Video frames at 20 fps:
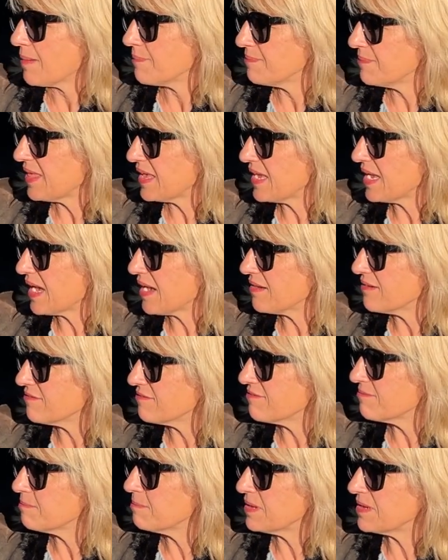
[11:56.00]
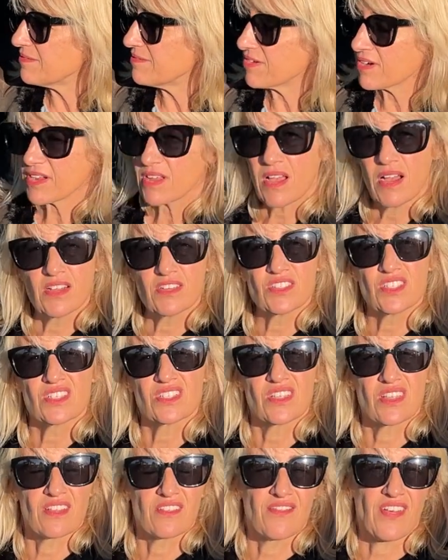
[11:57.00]
They have been very
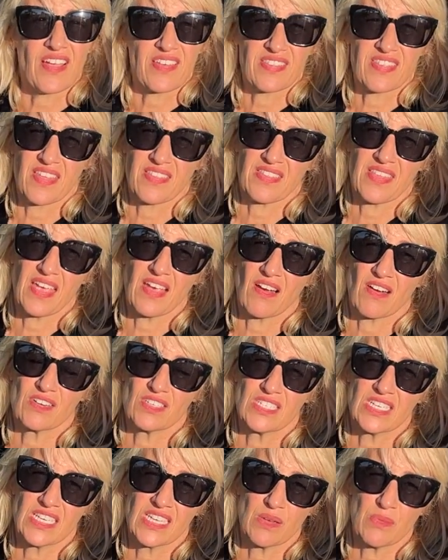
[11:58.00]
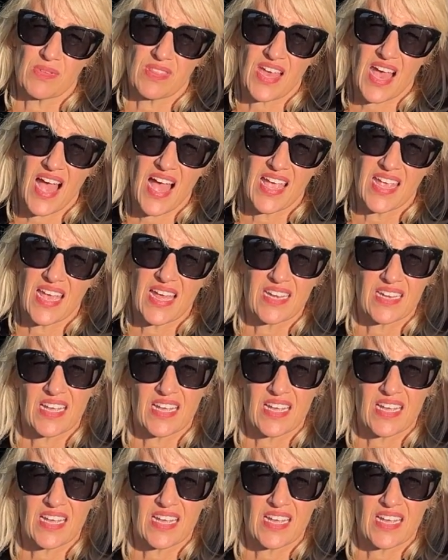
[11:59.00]
conscious of the fact that they are dealing with a high-end